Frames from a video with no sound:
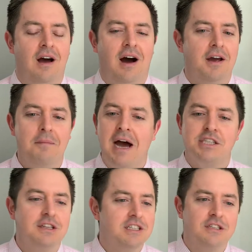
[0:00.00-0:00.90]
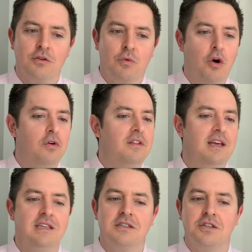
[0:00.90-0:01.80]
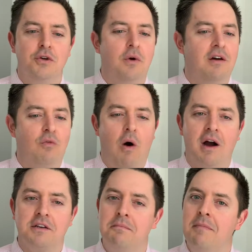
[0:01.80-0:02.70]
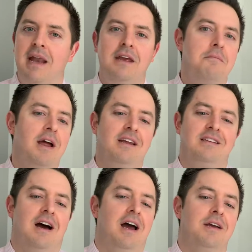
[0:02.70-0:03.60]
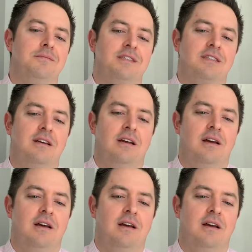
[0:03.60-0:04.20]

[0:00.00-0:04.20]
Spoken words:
I imagine this is a road these two have walked many, many times.